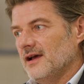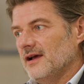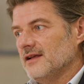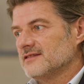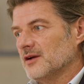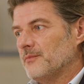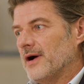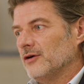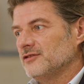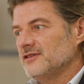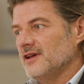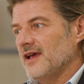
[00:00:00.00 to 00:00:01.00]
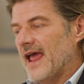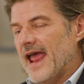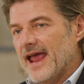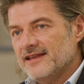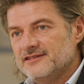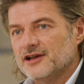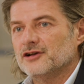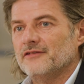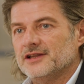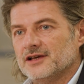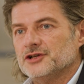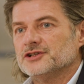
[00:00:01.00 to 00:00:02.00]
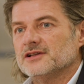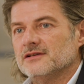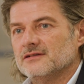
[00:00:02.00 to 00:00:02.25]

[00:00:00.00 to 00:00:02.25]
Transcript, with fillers: It's about the anti-gravitation.